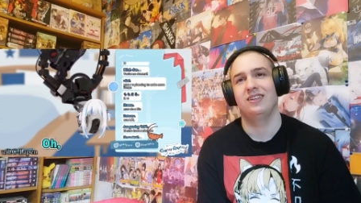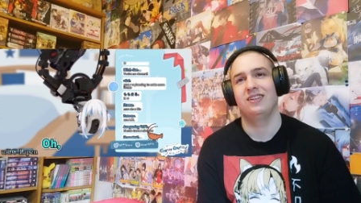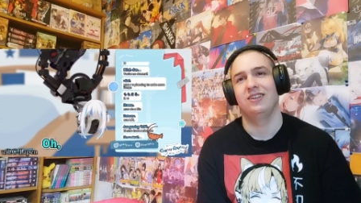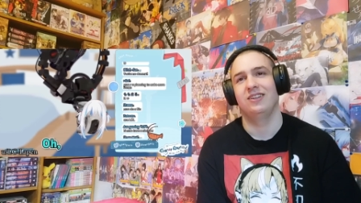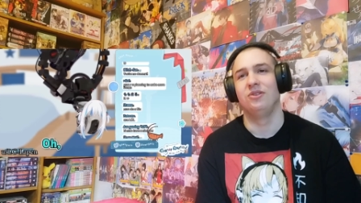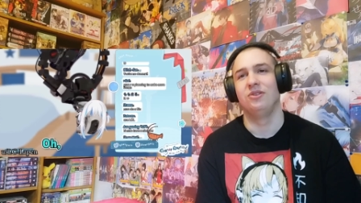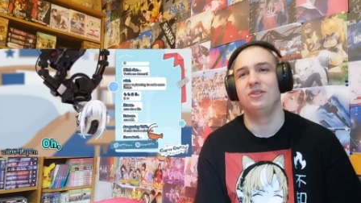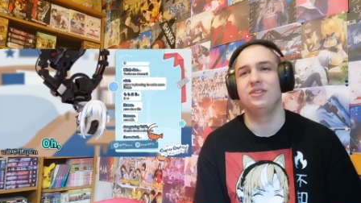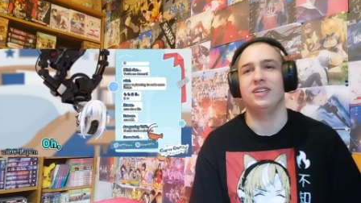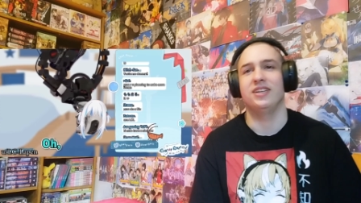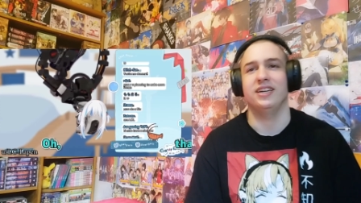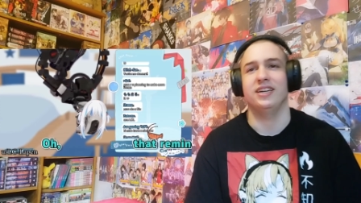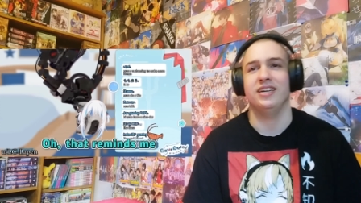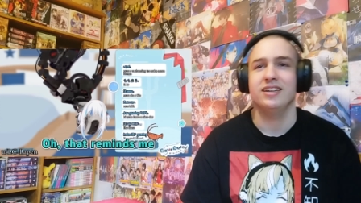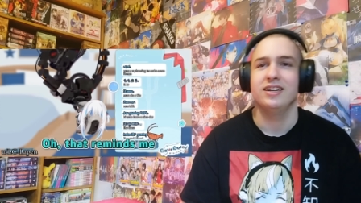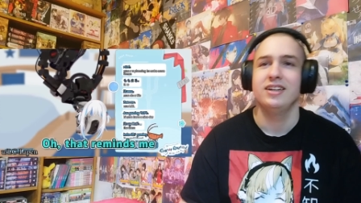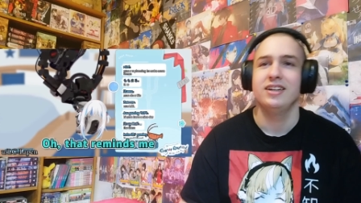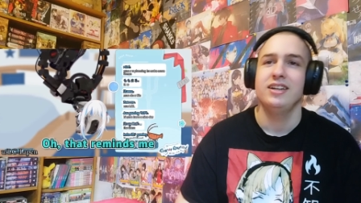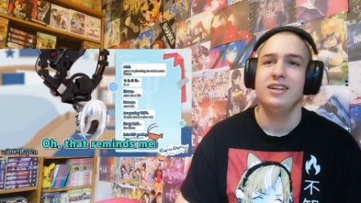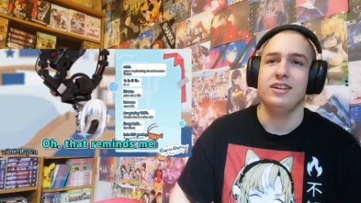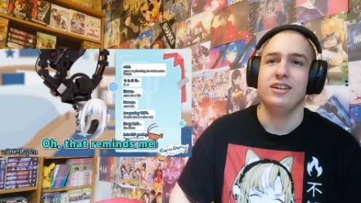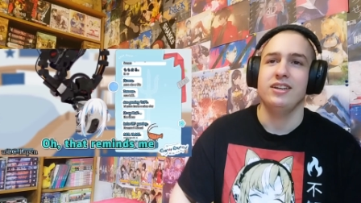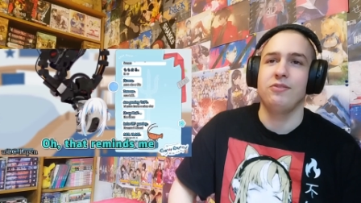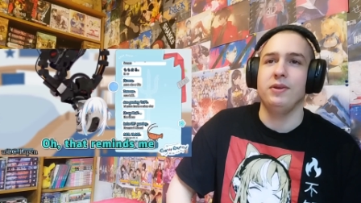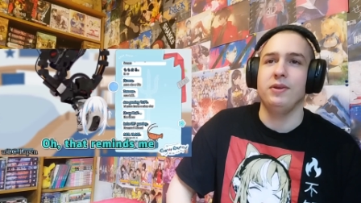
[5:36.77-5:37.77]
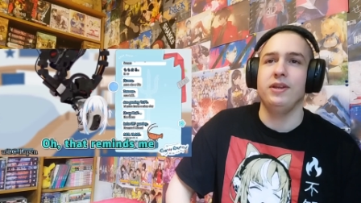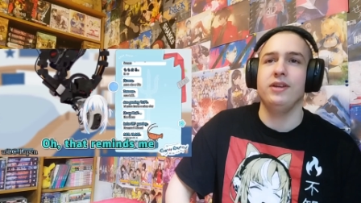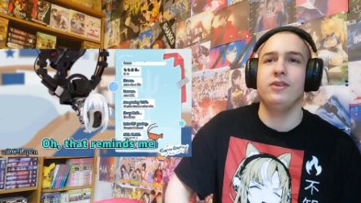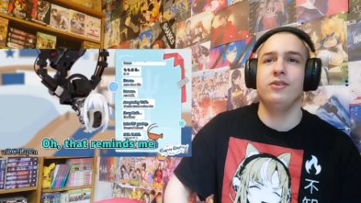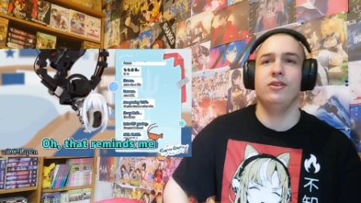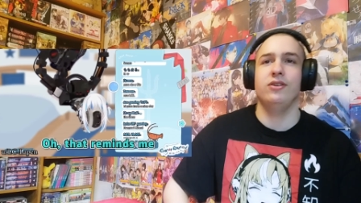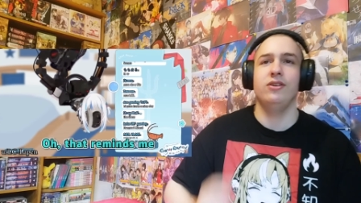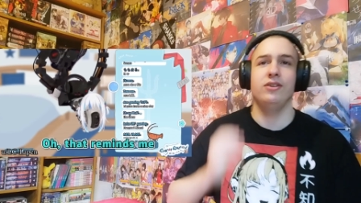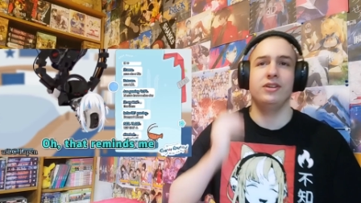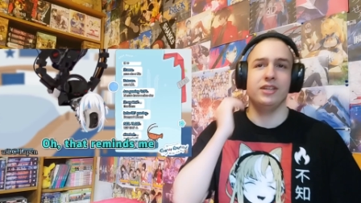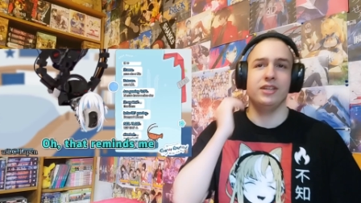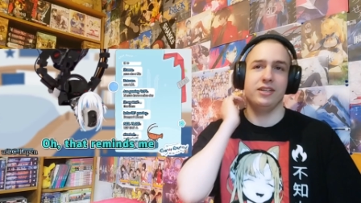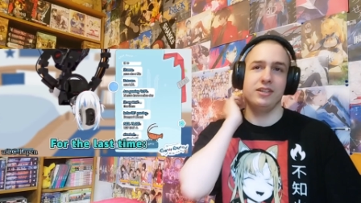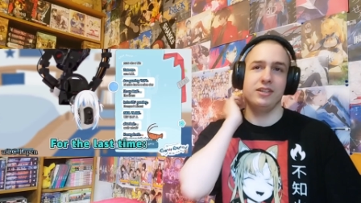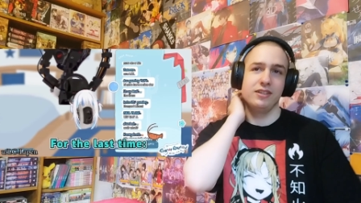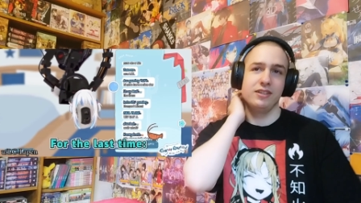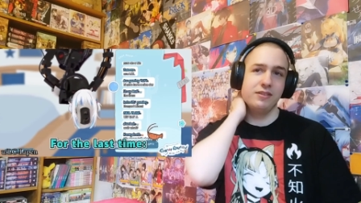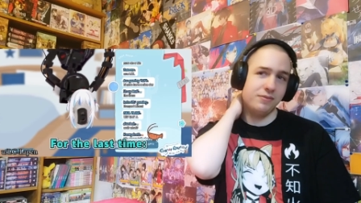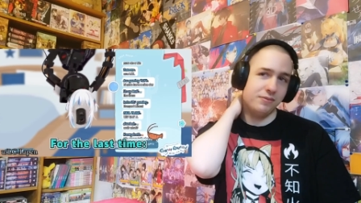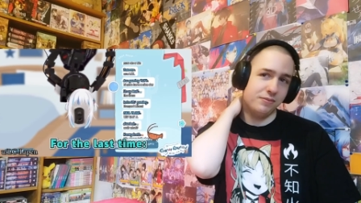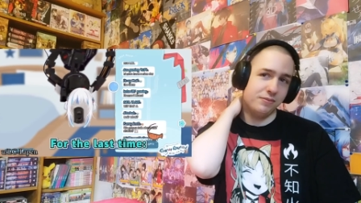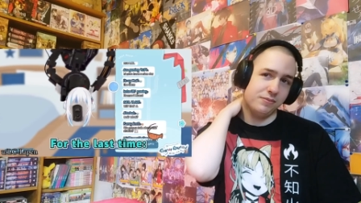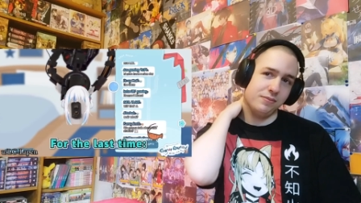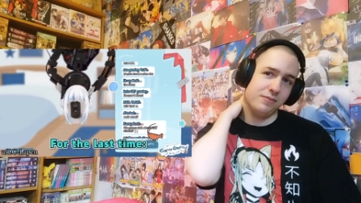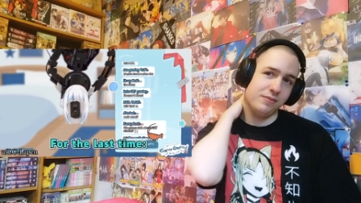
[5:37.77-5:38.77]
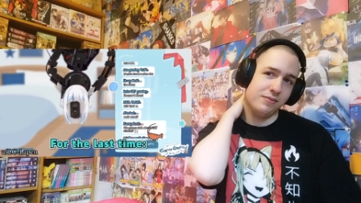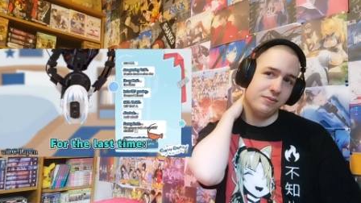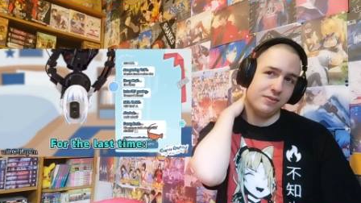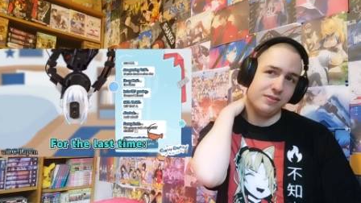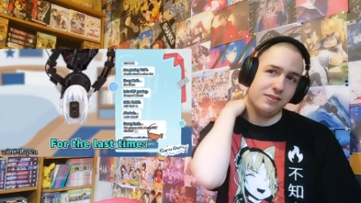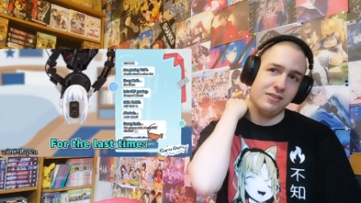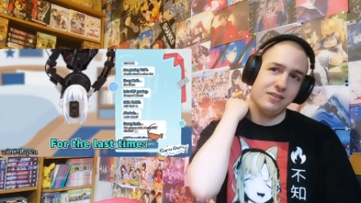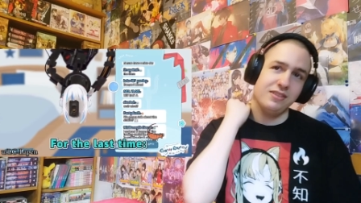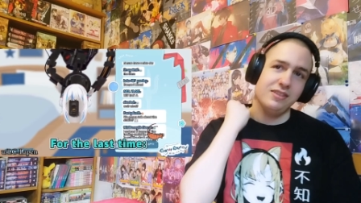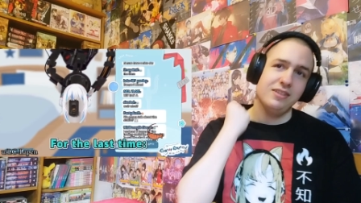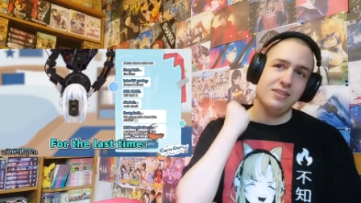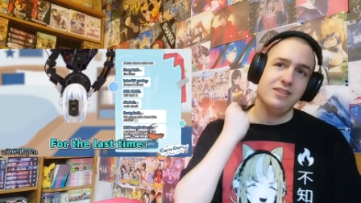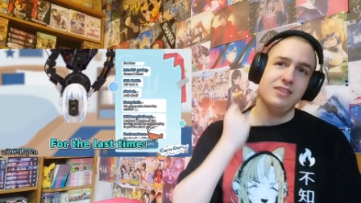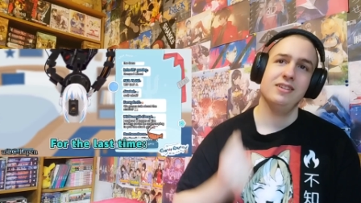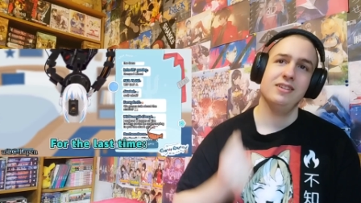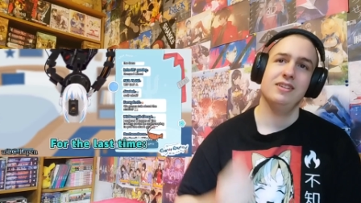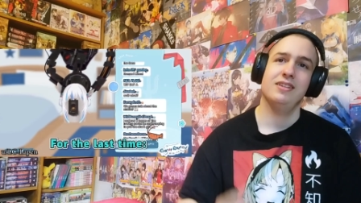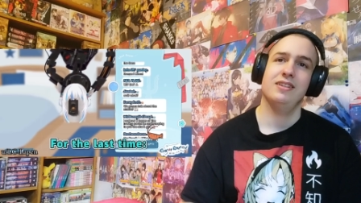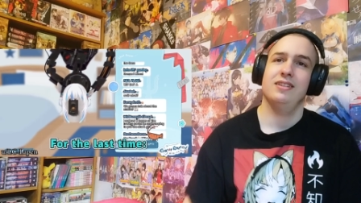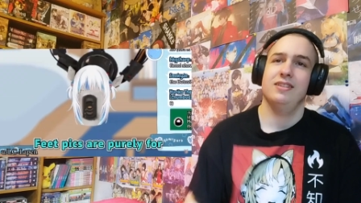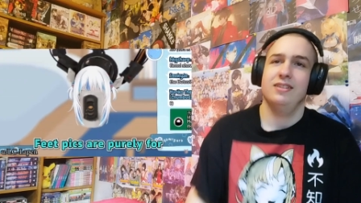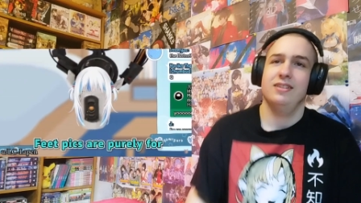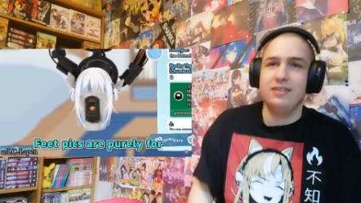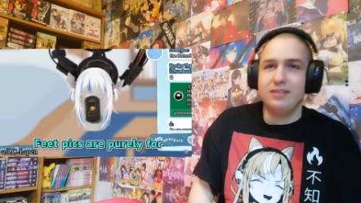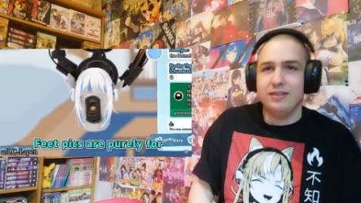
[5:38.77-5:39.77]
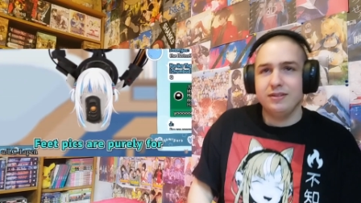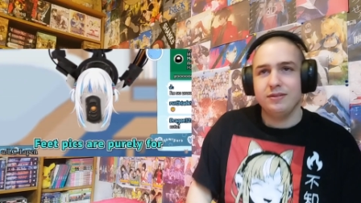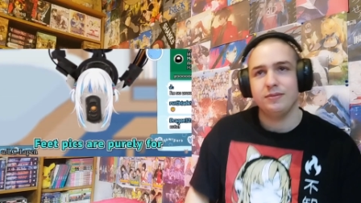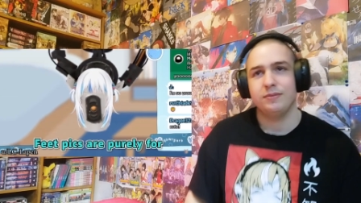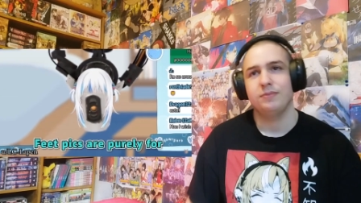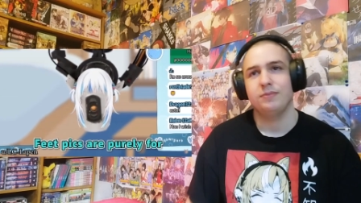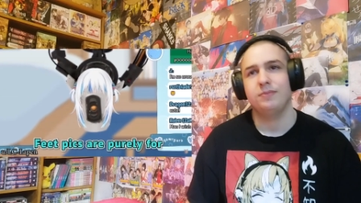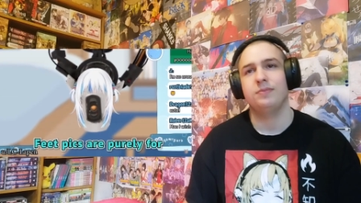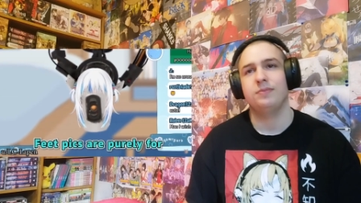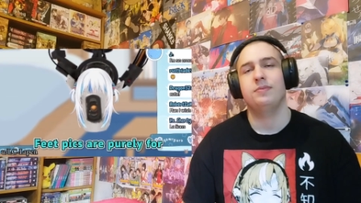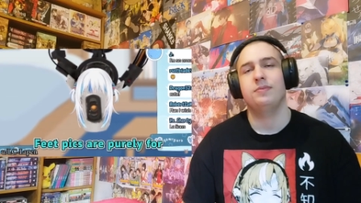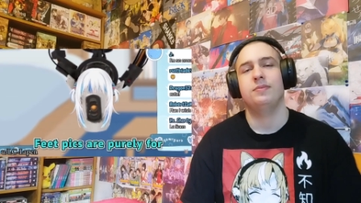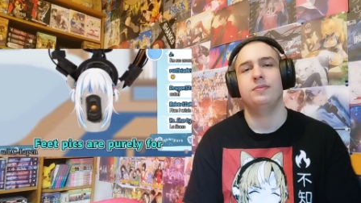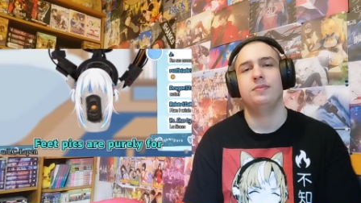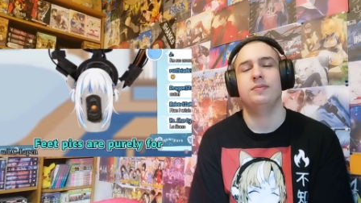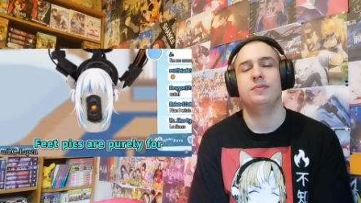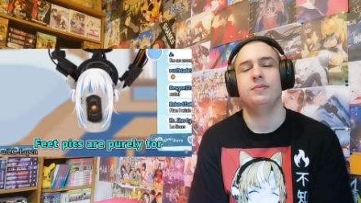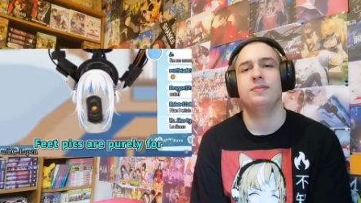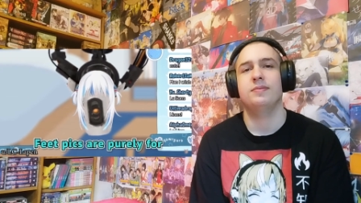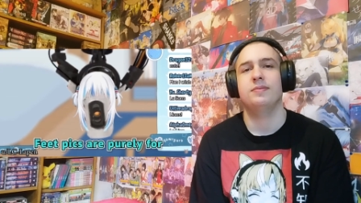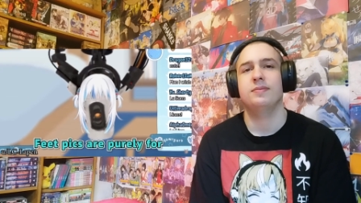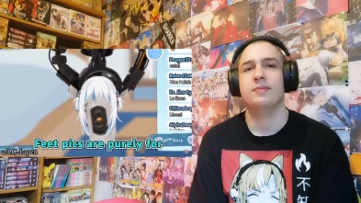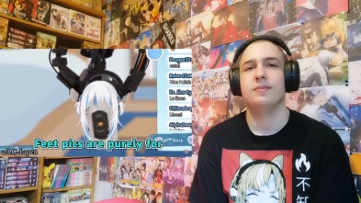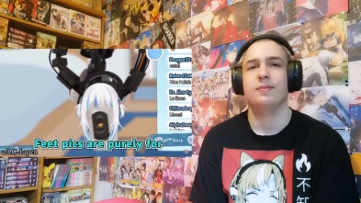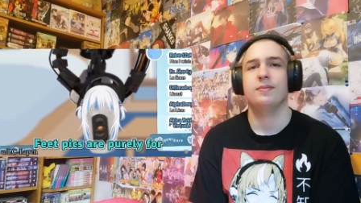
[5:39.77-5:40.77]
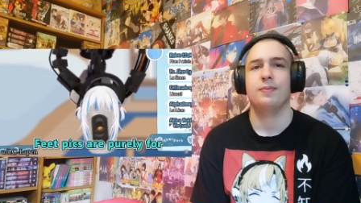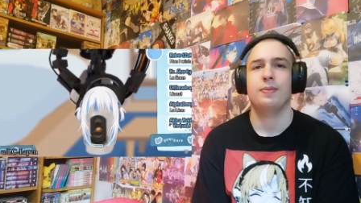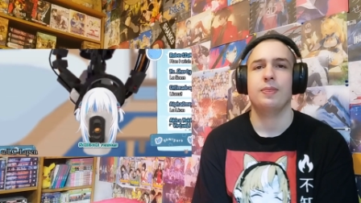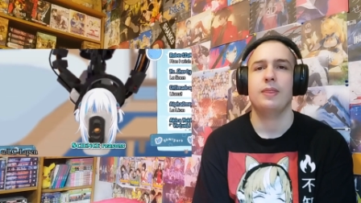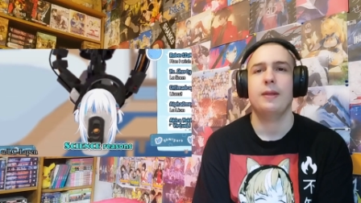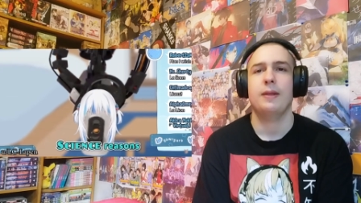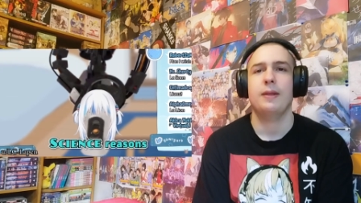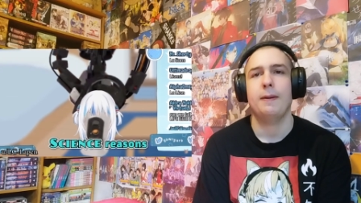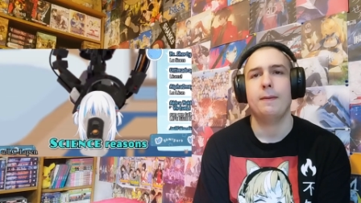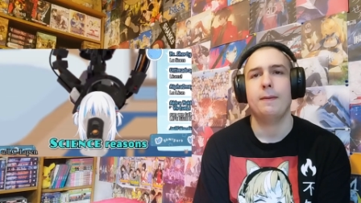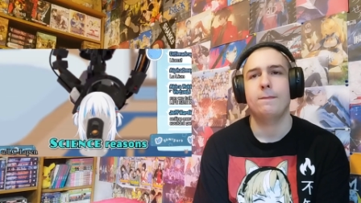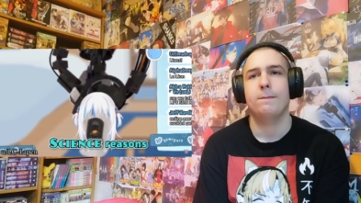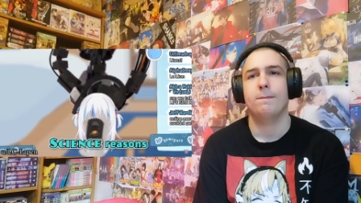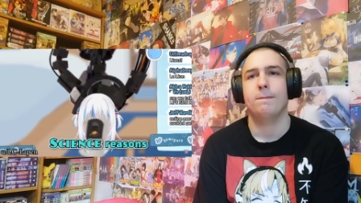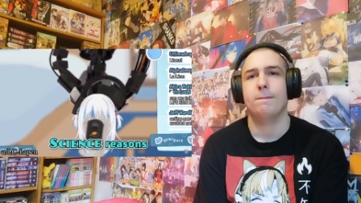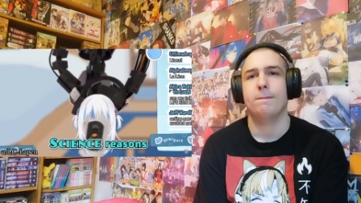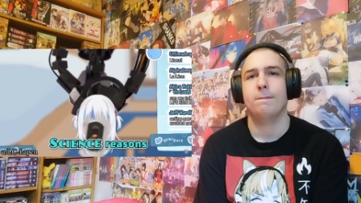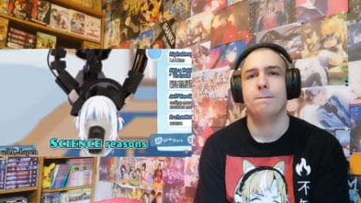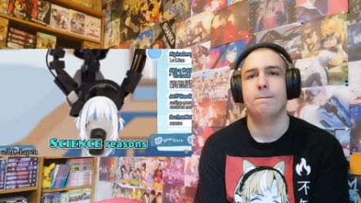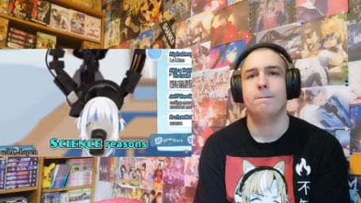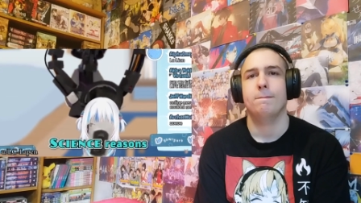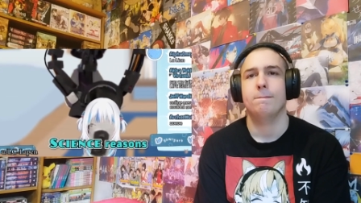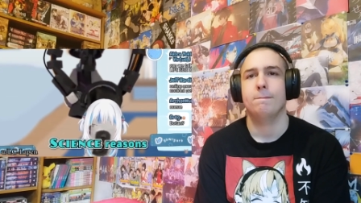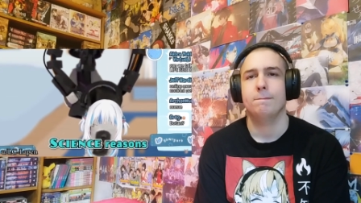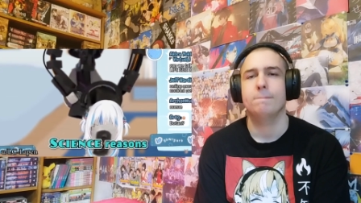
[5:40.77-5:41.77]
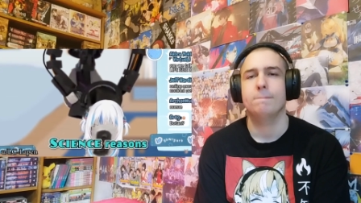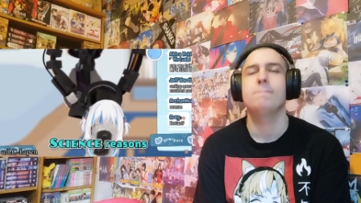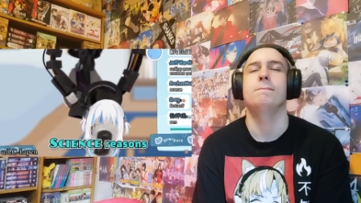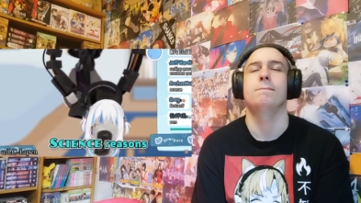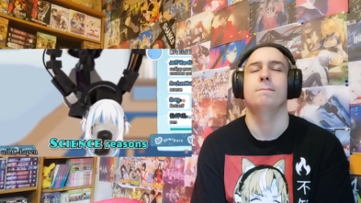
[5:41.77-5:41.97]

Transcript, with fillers: Oh, okay. that reminds that's pretty good looking. For the last time, feed pics are purely for science reasons.